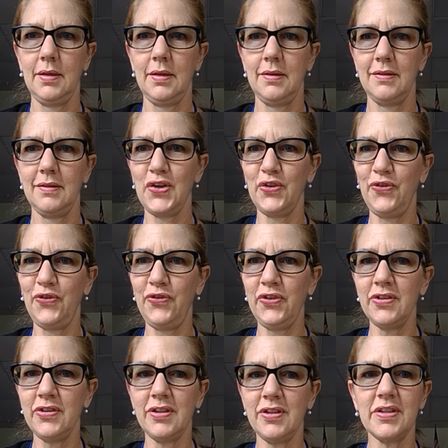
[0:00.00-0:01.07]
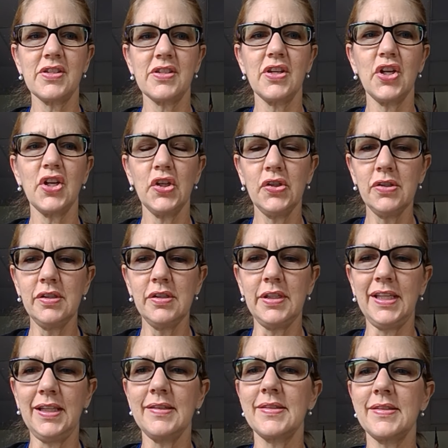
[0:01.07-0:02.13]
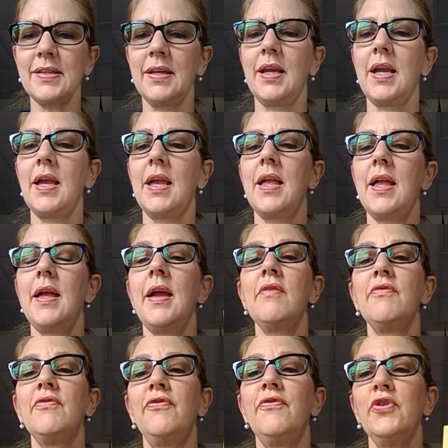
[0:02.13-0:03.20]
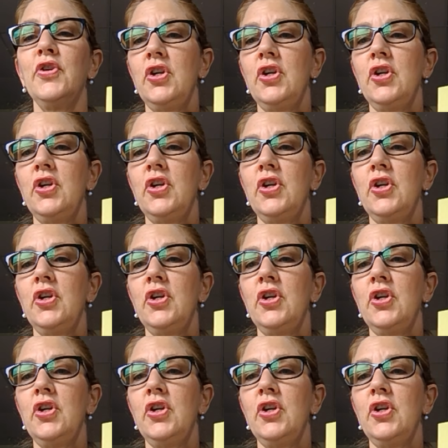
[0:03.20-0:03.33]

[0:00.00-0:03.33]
Their first earnings ever.